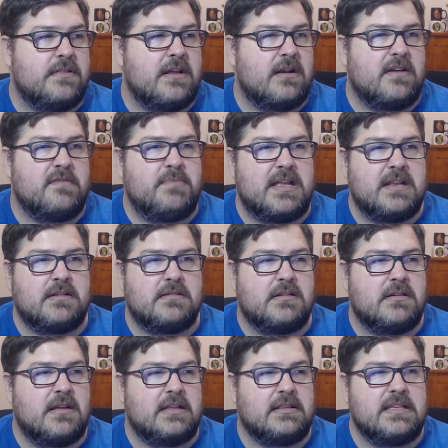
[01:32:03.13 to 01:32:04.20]
There have
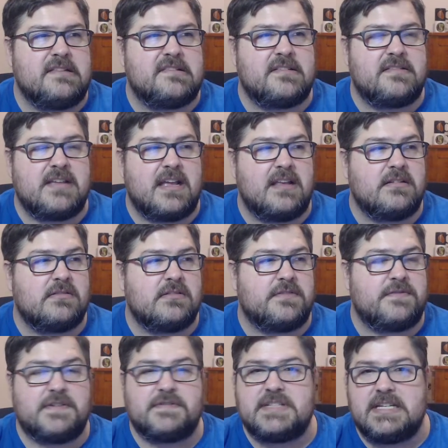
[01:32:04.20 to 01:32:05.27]
been at least 10
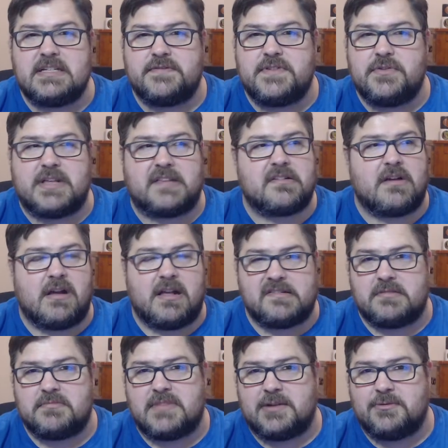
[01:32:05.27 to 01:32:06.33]
to 15 of you. That's
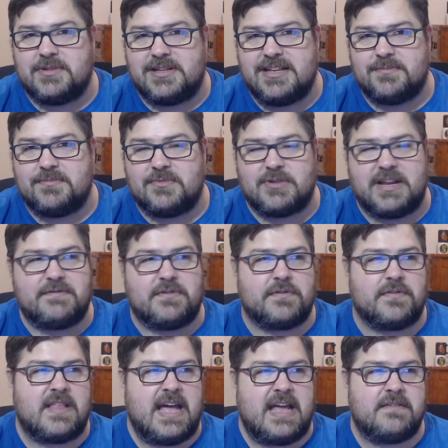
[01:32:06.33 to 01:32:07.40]
awesome. I really am grateful
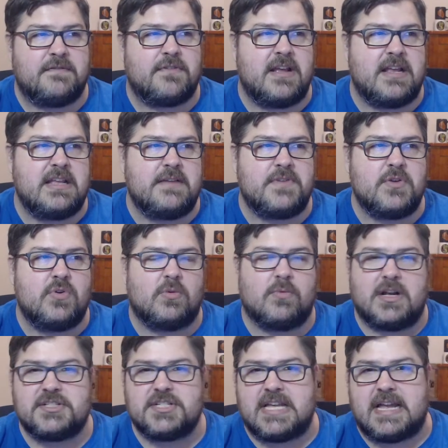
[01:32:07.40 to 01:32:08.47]
for that. And for any of you who are
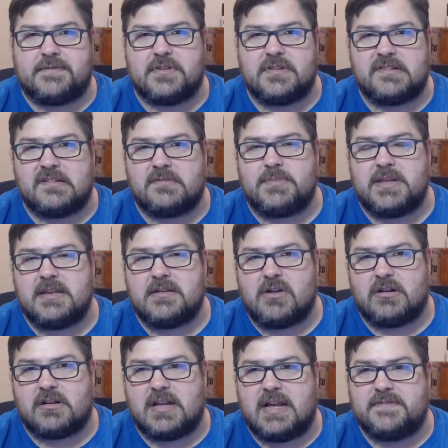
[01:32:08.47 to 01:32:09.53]
watching after this has been
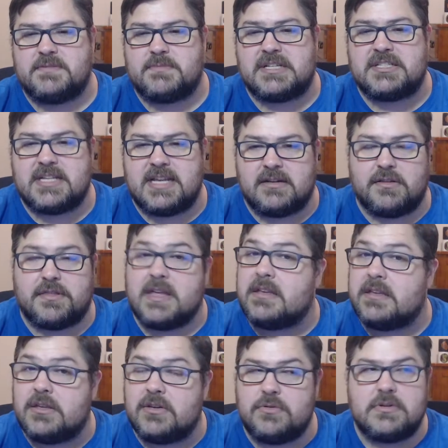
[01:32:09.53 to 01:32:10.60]
archived to my channel,
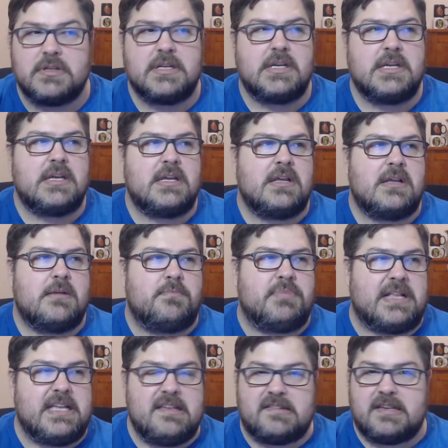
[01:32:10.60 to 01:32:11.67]
thank you.
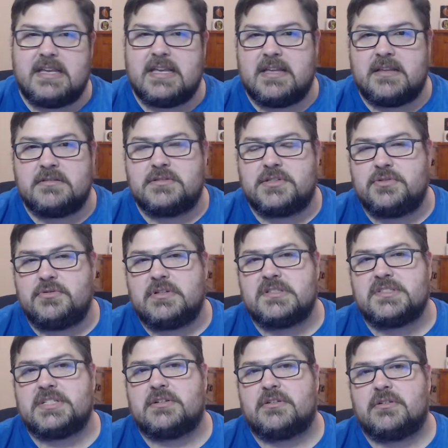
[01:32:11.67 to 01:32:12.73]
Please, again, do
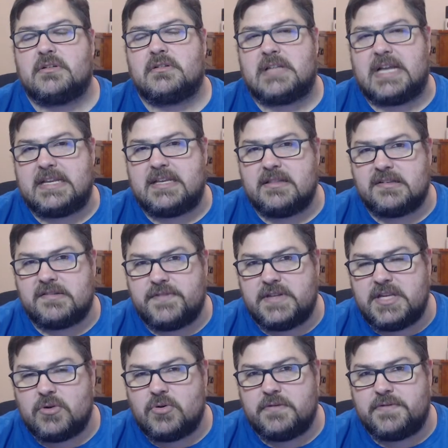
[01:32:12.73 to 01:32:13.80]
consider liking this
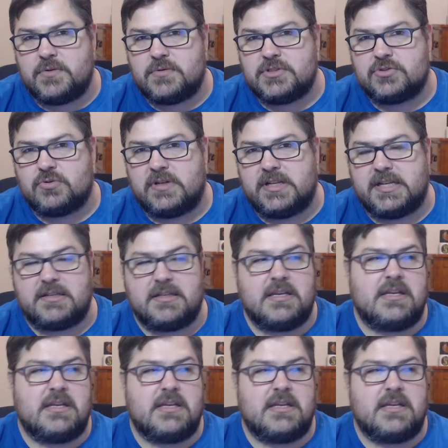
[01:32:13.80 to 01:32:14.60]
video if you enjoyed it.